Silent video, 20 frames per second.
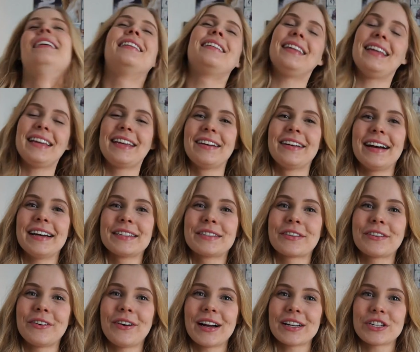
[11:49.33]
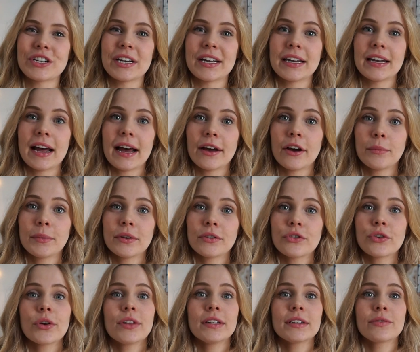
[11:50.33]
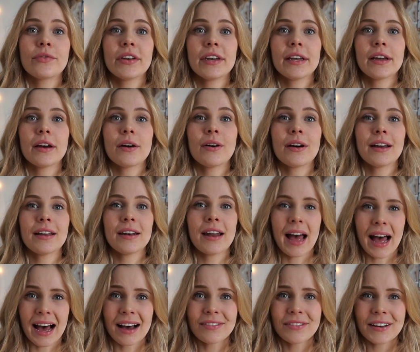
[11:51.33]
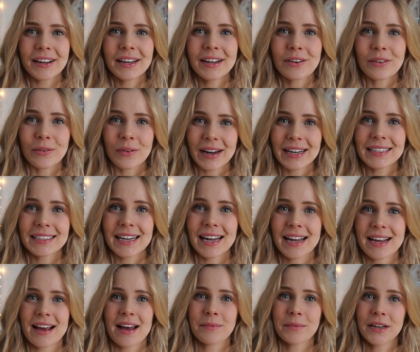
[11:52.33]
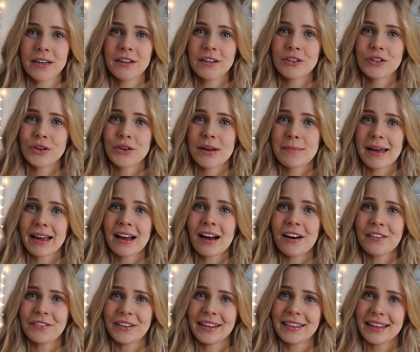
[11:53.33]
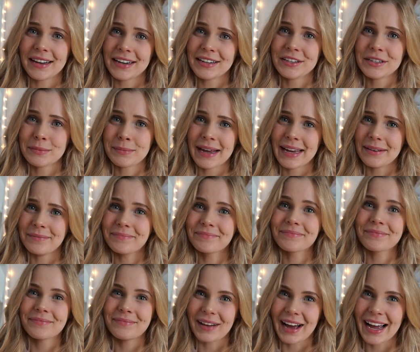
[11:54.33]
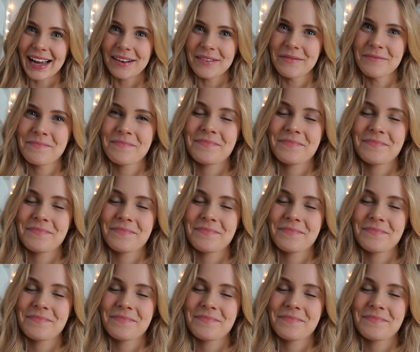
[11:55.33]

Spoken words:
Thank you guys for watching. I hope you enjoyed this video and have a great day. I'm gonna enjoy my coffee that I just made. Bye.